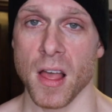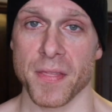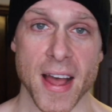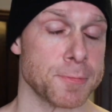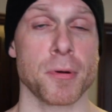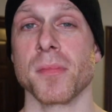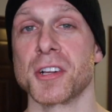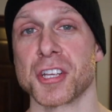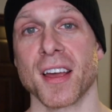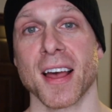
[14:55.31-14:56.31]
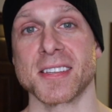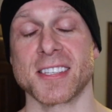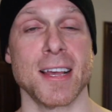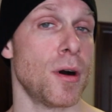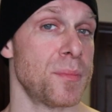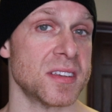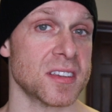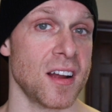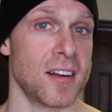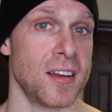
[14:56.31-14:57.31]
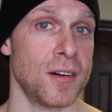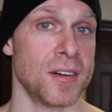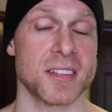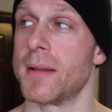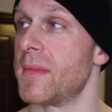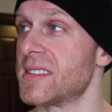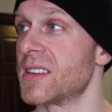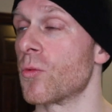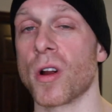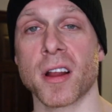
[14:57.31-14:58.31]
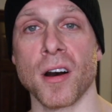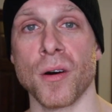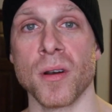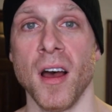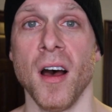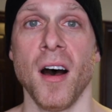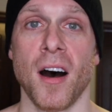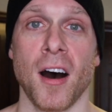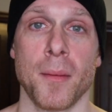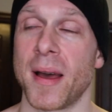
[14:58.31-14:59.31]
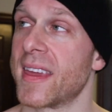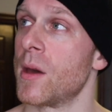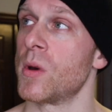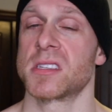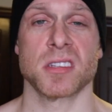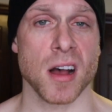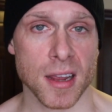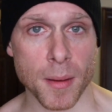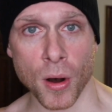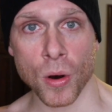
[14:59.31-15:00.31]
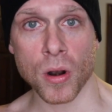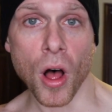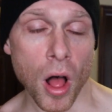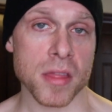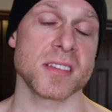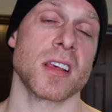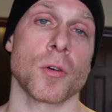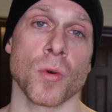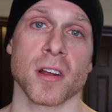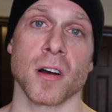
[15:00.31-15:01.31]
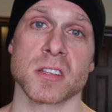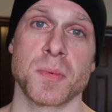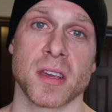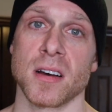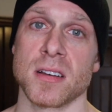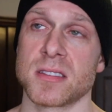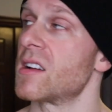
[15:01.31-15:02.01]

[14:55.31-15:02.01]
That's pretty much all I got to say about beast cardio. It's an amazing workout. I can't wait to talk about all these other workouts, because